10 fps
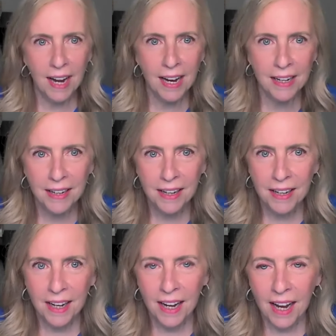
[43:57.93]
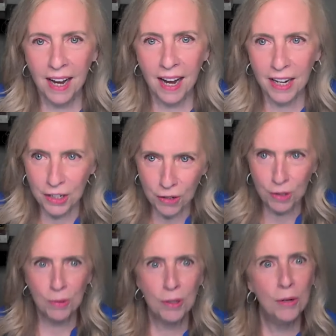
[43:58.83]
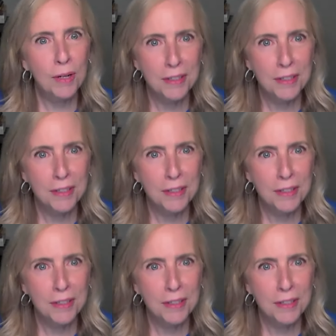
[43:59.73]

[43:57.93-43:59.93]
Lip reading: I knew you were going